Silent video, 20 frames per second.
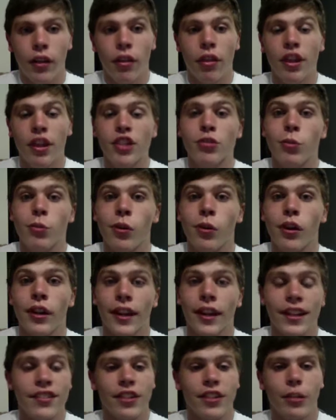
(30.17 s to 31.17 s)
this one
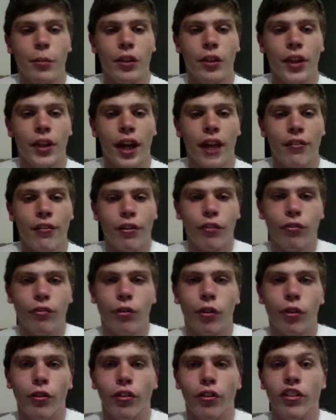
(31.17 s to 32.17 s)
is going to be the iPhone
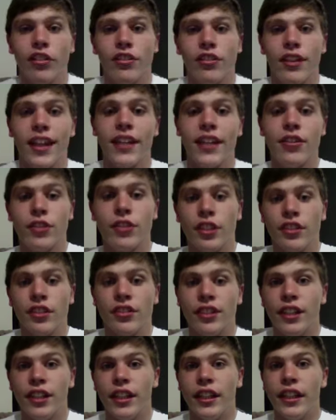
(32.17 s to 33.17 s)
4 versus
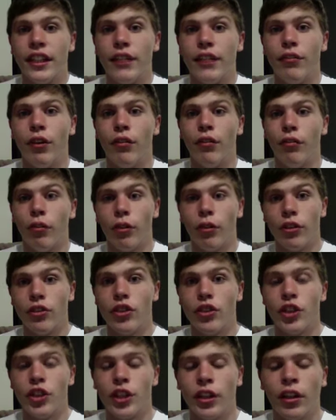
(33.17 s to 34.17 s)
HTC EVO
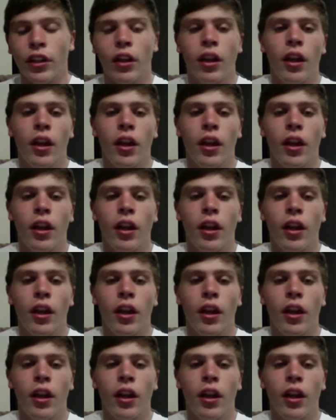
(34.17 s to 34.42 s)
4G.